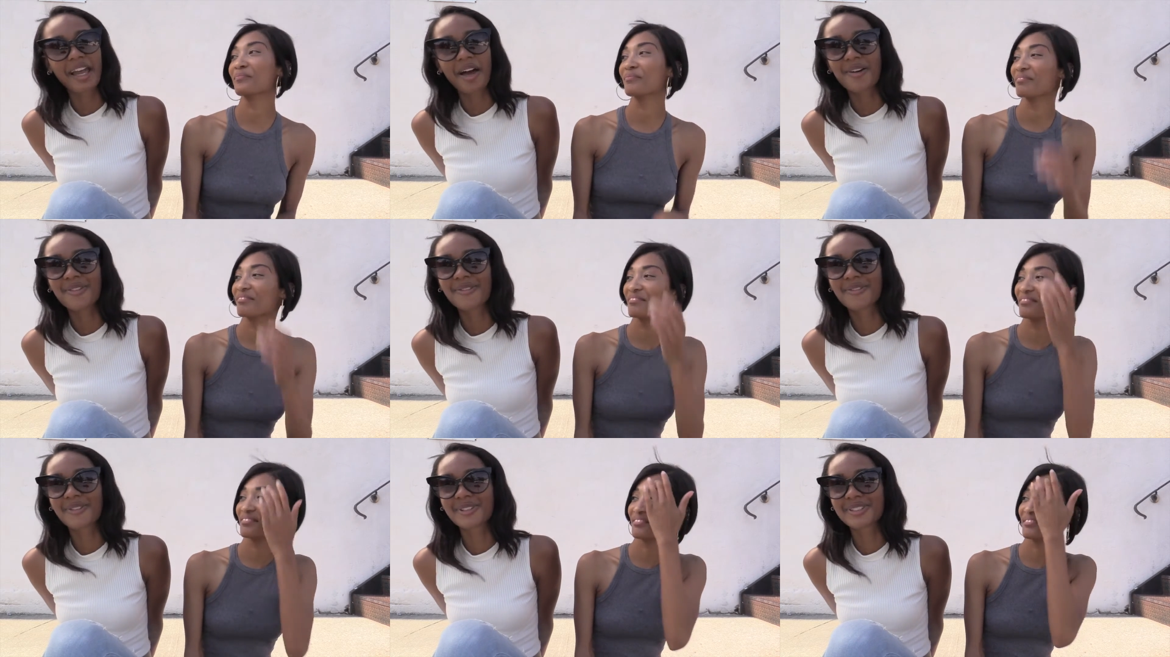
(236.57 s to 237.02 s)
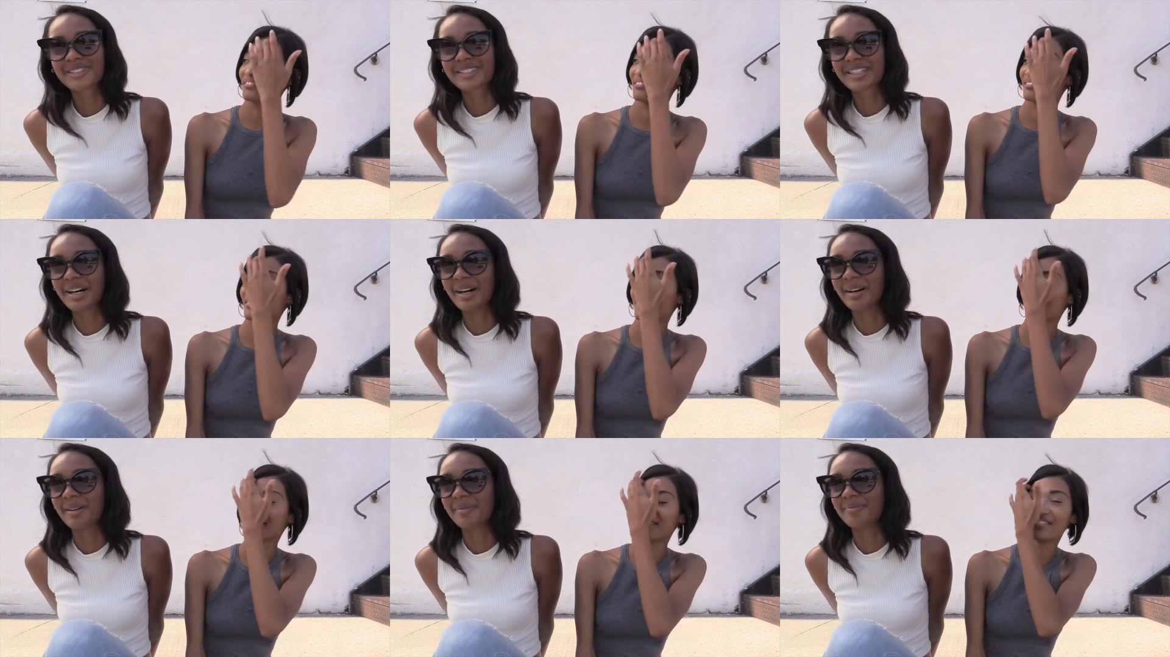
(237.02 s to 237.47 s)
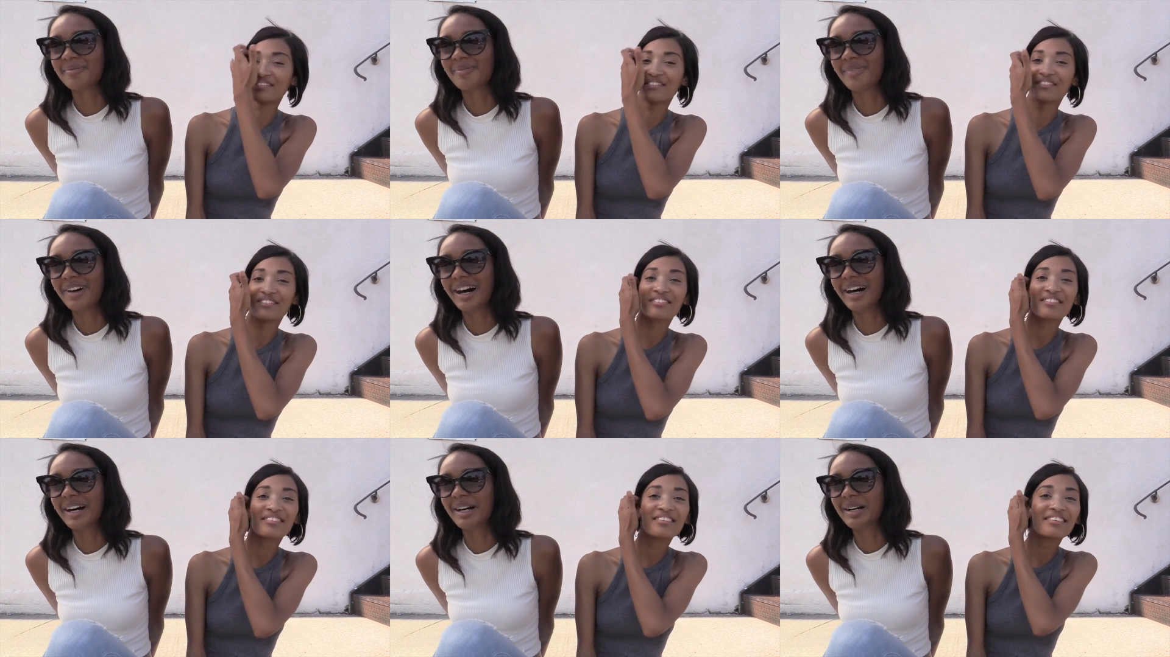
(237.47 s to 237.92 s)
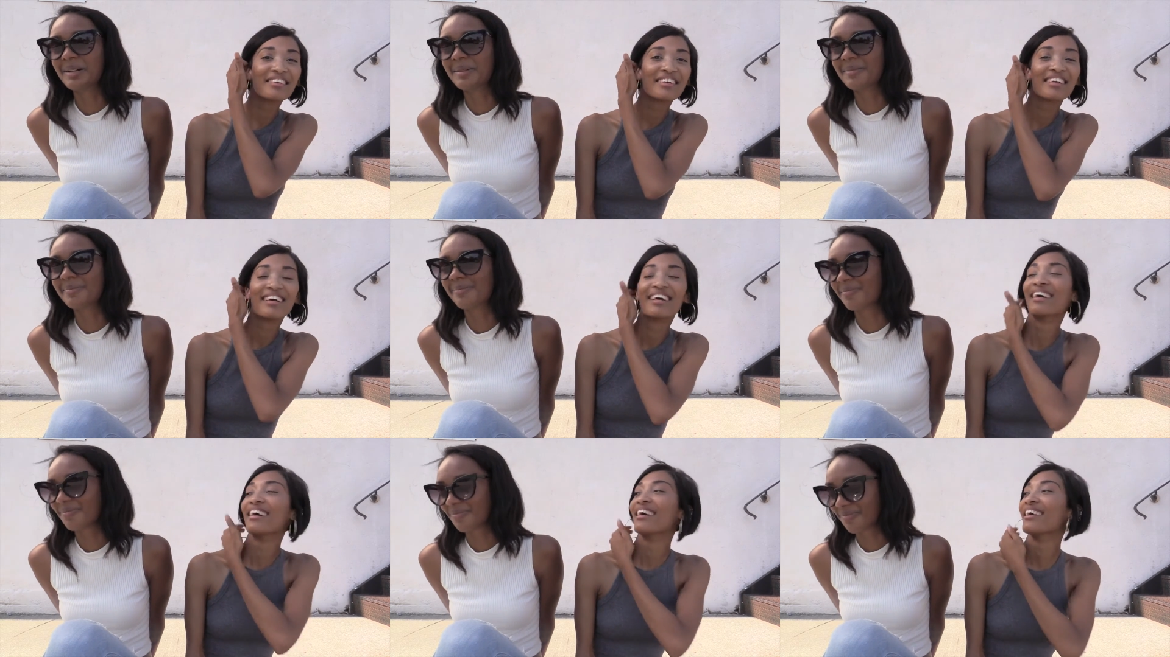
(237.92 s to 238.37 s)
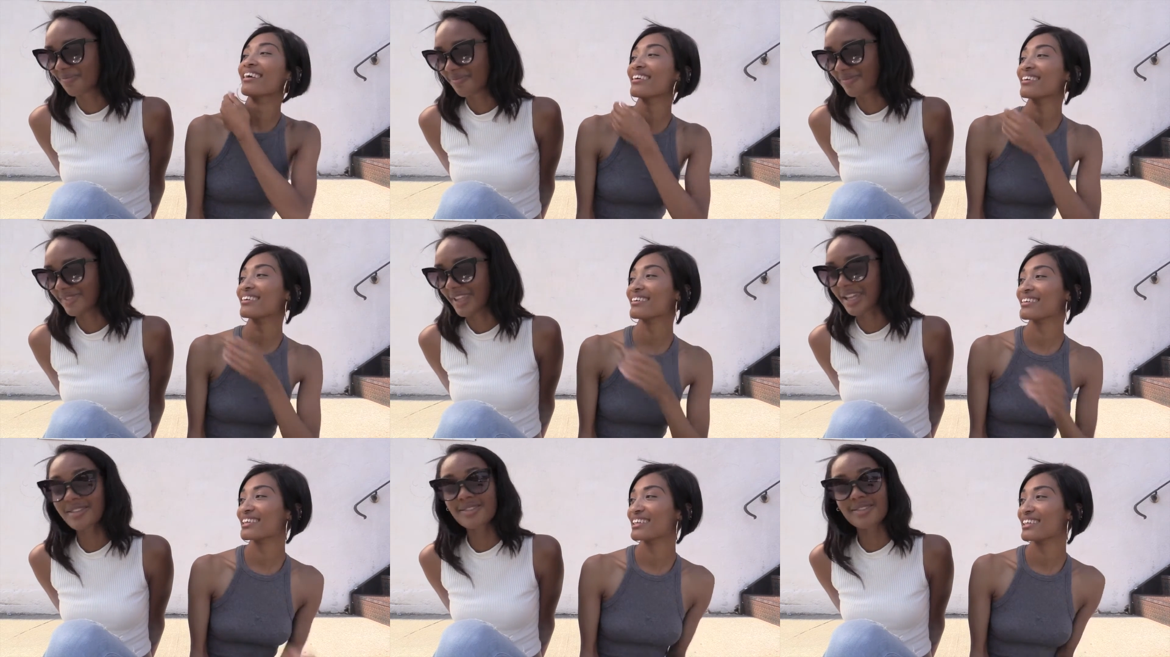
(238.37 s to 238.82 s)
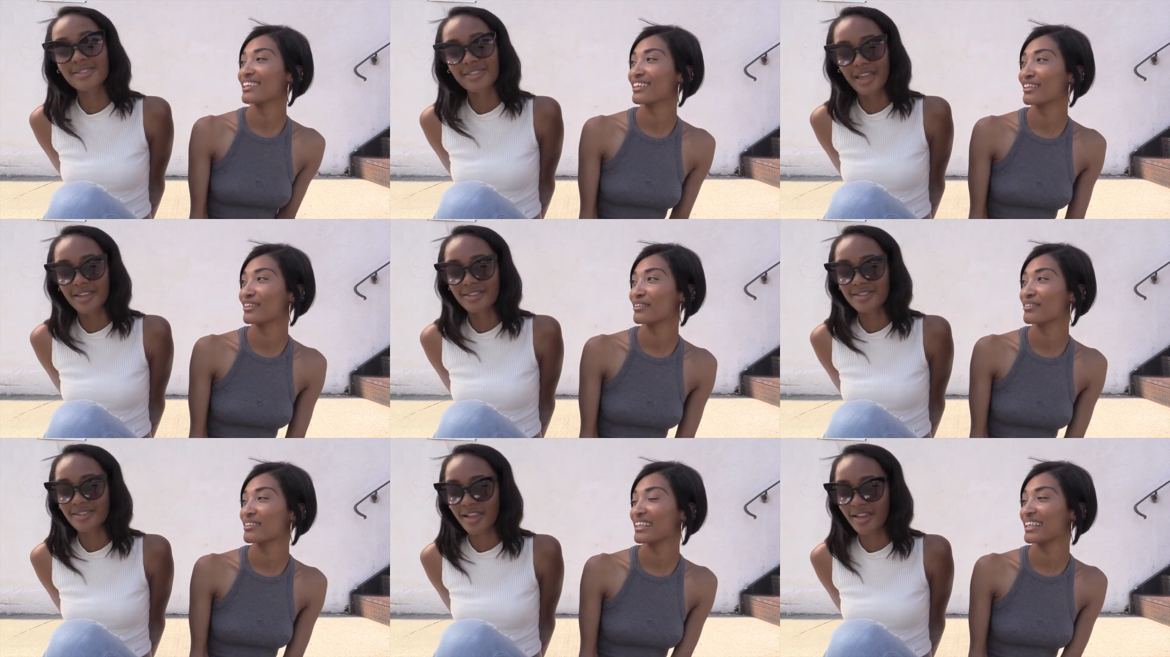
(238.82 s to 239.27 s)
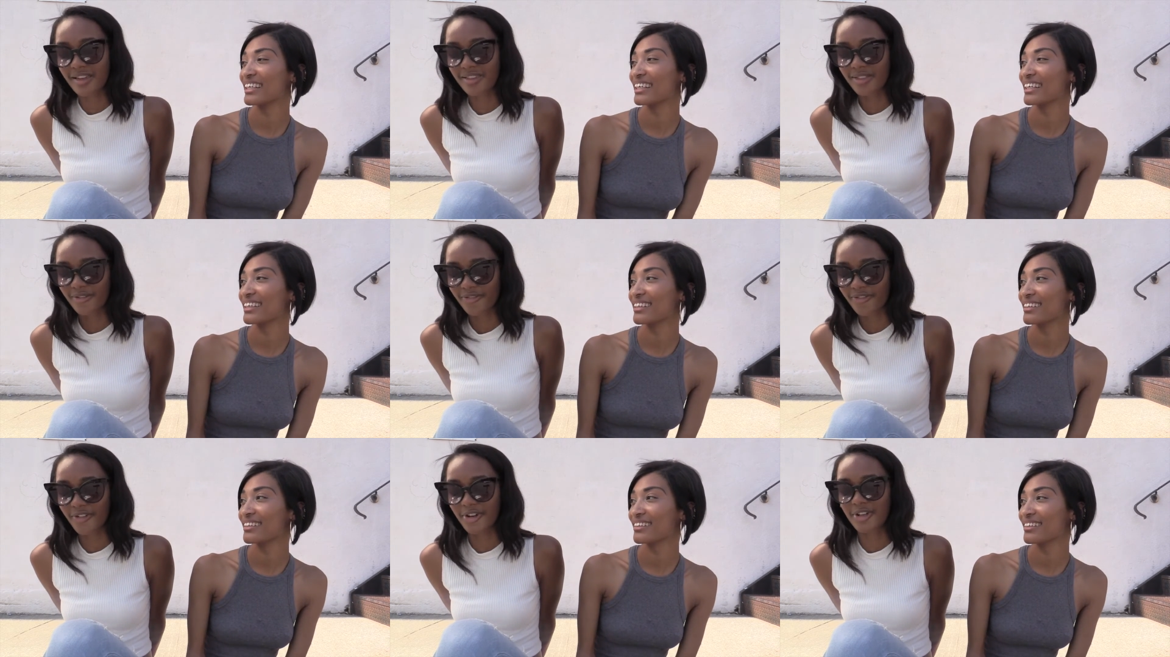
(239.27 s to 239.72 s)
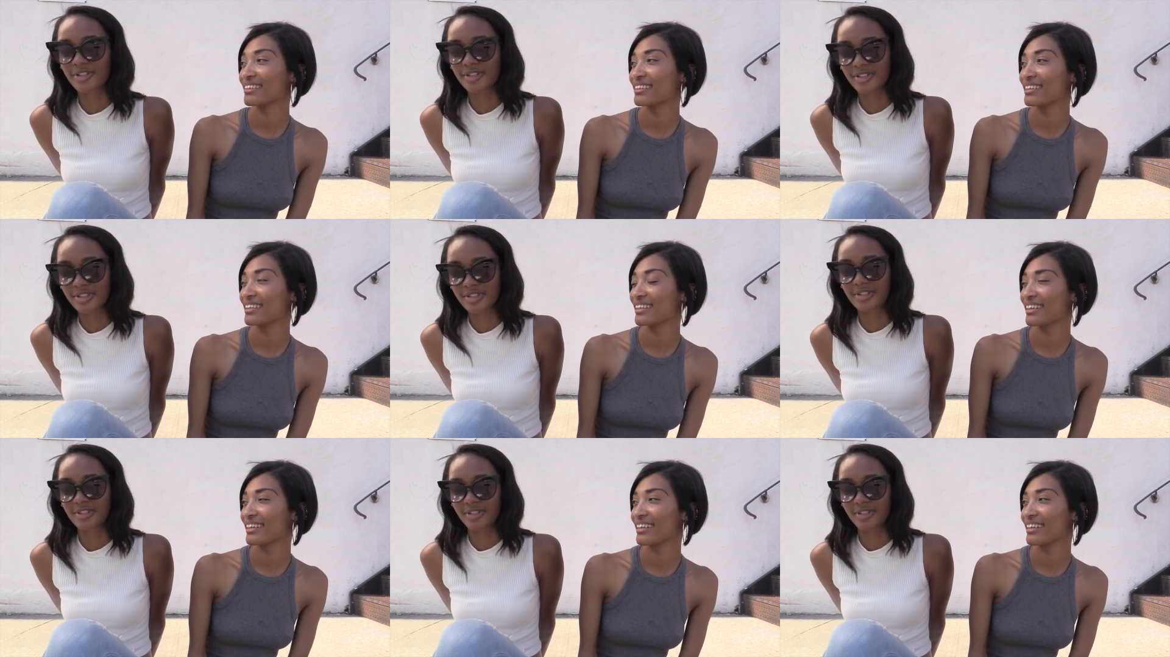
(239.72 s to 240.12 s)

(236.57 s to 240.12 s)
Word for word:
Speaker 1: out for some. Um, that's that's like the first